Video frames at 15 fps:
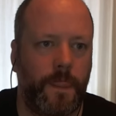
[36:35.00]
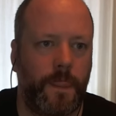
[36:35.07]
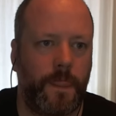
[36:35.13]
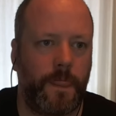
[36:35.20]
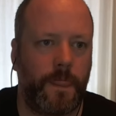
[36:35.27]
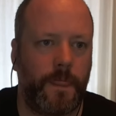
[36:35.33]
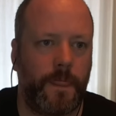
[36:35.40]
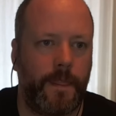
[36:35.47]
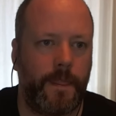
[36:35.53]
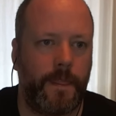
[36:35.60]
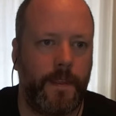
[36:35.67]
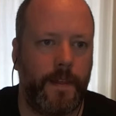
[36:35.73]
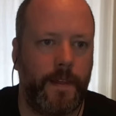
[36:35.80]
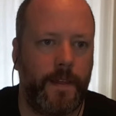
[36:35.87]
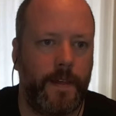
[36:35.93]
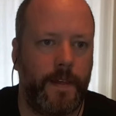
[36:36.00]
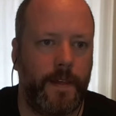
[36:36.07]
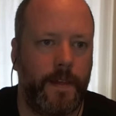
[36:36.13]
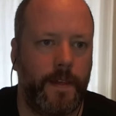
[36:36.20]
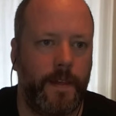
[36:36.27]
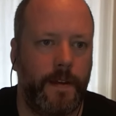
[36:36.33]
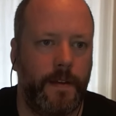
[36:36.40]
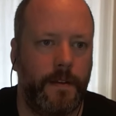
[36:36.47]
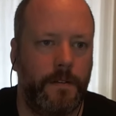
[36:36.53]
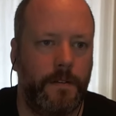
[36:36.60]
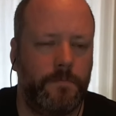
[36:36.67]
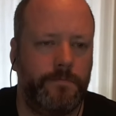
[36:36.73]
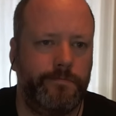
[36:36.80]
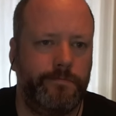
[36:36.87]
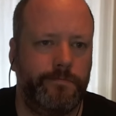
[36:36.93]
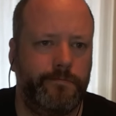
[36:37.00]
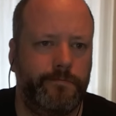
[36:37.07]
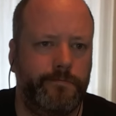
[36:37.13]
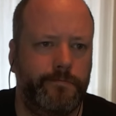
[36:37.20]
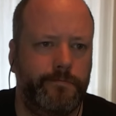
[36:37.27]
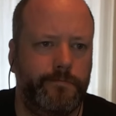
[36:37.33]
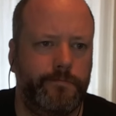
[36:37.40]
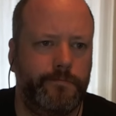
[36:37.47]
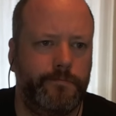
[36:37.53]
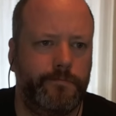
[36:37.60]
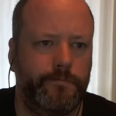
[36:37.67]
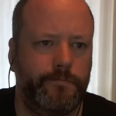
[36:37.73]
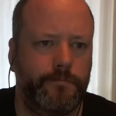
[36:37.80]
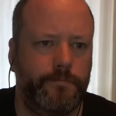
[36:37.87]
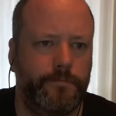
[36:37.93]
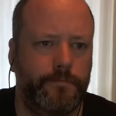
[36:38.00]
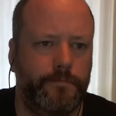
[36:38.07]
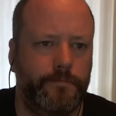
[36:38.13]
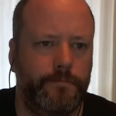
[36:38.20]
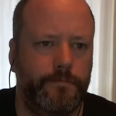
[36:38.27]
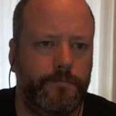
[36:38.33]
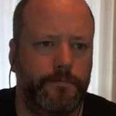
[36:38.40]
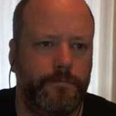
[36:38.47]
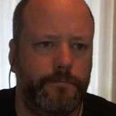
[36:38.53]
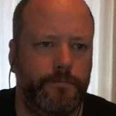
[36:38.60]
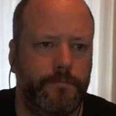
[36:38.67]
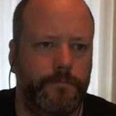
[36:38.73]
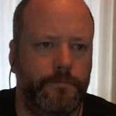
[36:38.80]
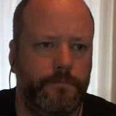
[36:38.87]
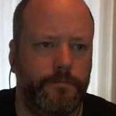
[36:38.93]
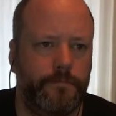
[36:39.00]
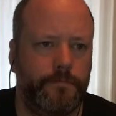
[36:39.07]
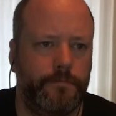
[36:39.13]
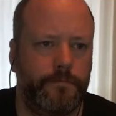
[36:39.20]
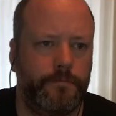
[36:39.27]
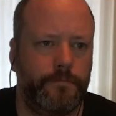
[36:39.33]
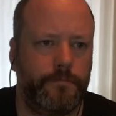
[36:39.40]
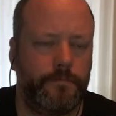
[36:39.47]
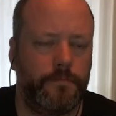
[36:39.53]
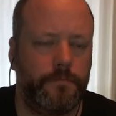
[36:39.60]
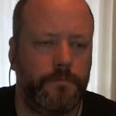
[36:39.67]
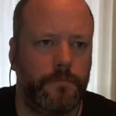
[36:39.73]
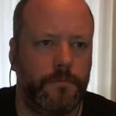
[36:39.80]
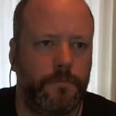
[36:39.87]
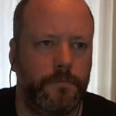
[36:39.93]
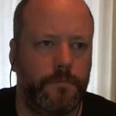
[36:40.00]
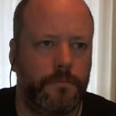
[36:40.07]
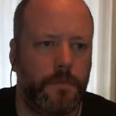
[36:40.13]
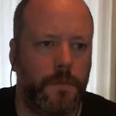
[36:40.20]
[no speech]